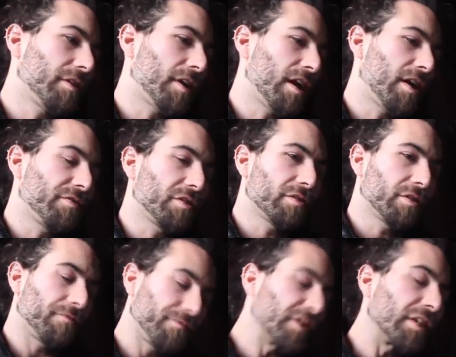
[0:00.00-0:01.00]
having
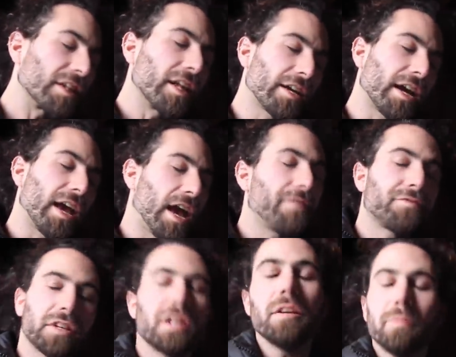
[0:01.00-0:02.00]
a feeling like I have
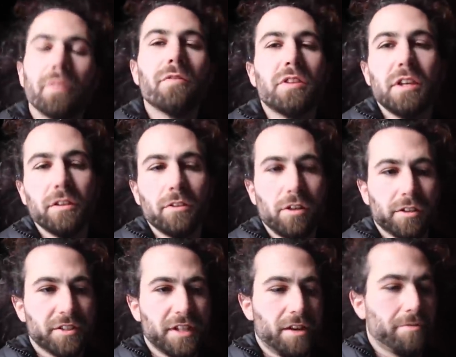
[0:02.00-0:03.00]
to keep everything
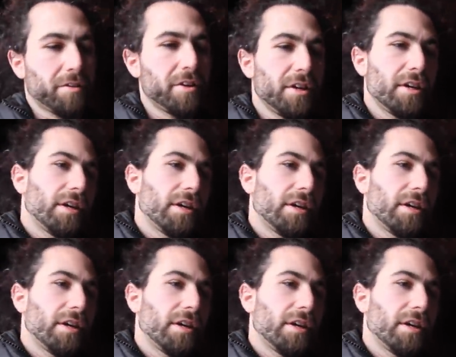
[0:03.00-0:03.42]
locked down.